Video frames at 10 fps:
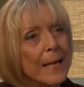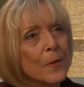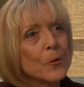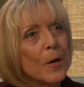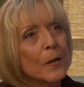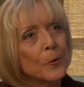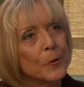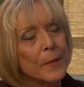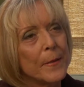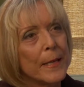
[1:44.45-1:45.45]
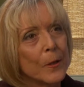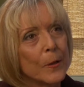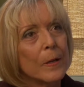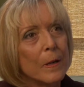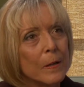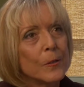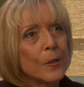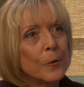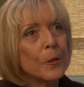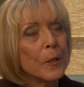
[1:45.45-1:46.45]
other doctors in the area
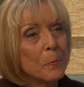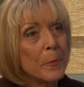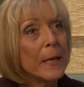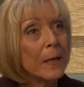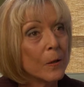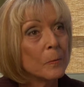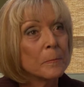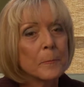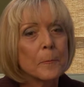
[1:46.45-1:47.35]
also to compare.